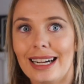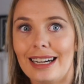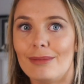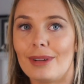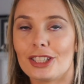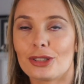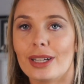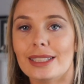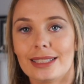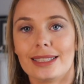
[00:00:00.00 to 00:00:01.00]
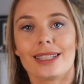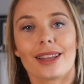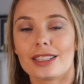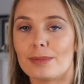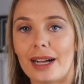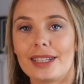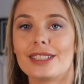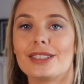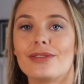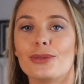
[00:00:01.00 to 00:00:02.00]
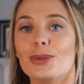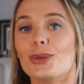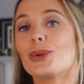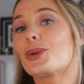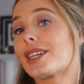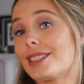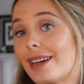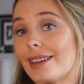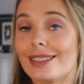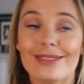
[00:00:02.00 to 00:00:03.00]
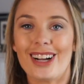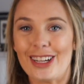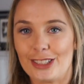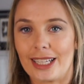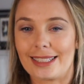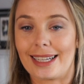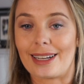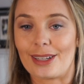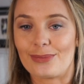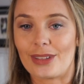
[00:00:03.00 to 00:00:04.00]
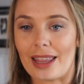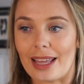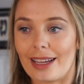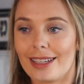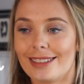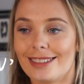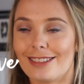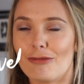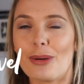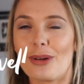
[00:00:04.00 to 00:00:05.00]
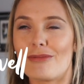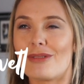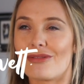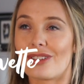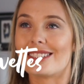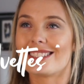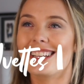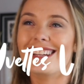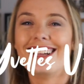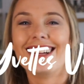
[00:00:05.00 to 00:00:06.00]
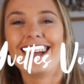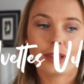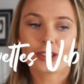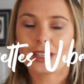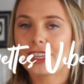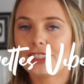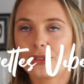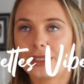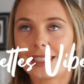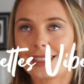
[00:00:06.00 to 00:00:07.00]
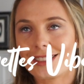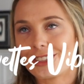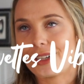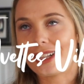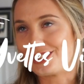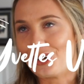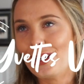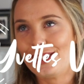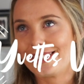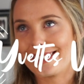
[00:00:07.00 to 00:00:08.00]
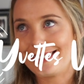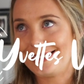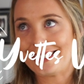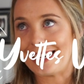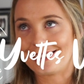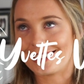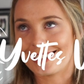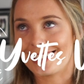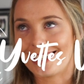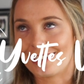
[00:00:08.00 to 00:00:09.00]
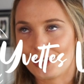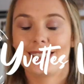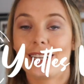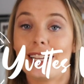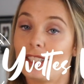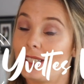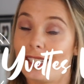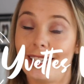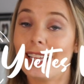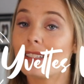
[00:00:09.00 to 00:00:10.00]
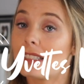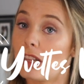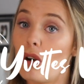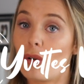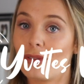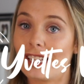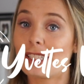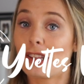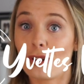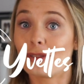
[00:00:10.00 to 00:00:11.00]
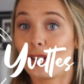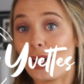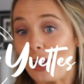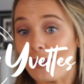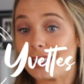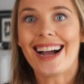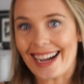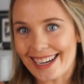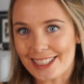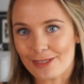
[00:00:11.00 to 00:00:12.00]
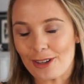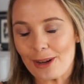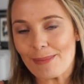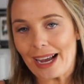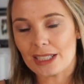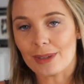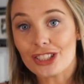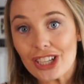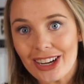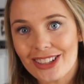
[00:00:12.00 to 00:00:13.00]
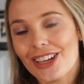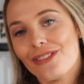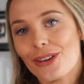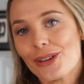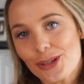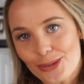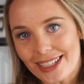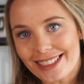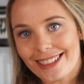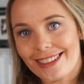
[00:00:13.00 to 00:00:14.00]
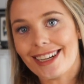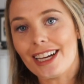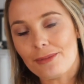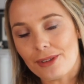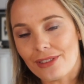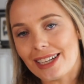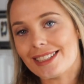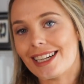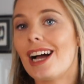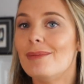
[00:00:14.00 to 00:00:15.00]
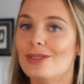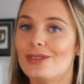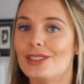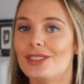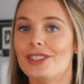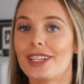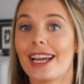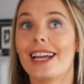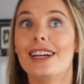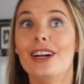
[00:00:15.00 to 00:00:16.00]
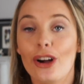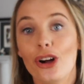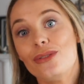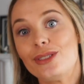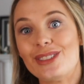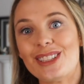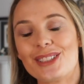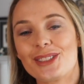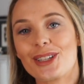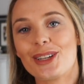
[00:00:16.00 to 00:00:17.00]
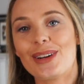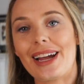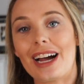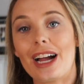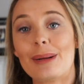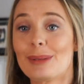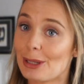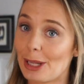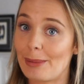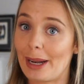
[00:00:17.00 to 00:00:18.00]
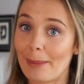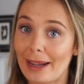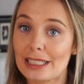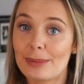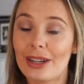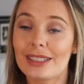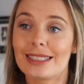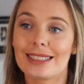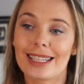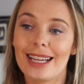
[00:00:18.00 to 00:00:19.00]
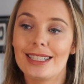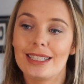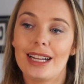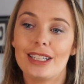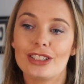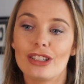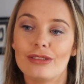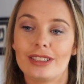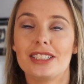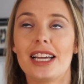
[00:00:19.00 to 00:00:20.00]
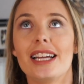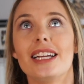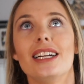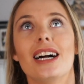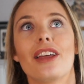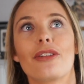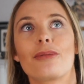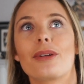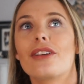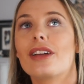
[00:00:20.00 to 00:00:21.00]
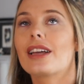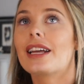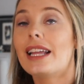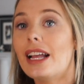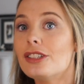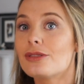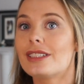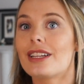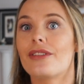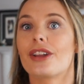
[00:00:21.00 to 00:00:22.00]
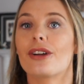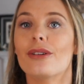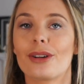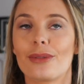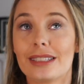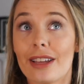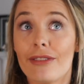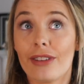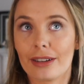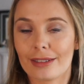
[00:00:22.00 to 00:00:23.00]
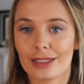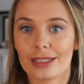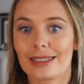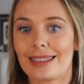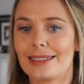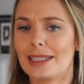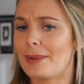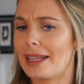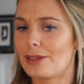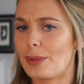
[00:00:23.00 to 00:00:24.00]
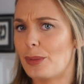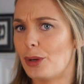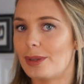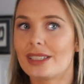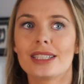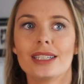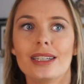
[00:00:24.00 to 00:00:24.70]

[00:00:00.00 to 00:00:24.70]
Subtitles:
I traded the spiders for the katanas. I do like Diana, I think. We would have been friends. Australia joined in because Australia's always just like down to clown. England's long. There's a lot of shocking events. Hi guys and welcome back to my channel. If you're new around here, I am Yvette. I moved to the UK over 2 years ago and I am documenting my experiences. And so today I thought it'd be an interesting video. I don't want to say fun because some of these are a bit morbid.